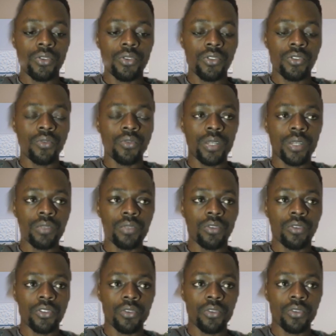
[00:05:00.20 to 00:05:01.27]
you want to
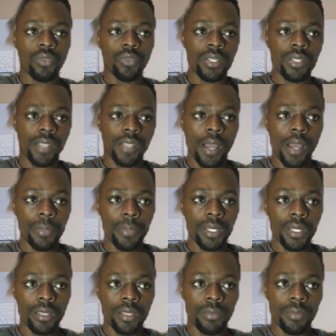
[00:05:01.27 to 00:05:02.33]
control what is happening in the
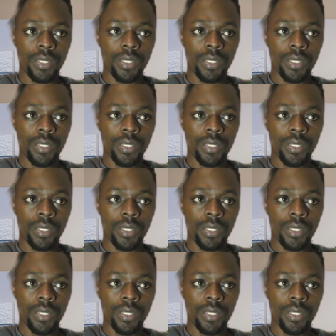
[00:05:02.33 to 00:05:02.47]
meeting.